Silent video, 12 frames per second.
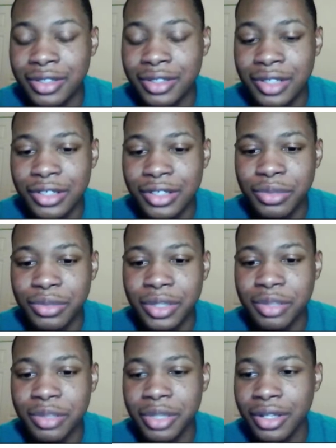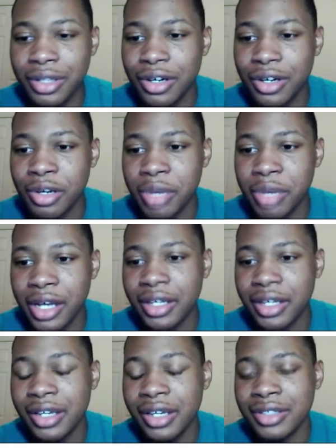was put the whole podcast
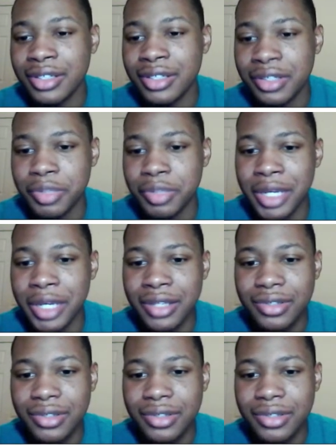in Spanish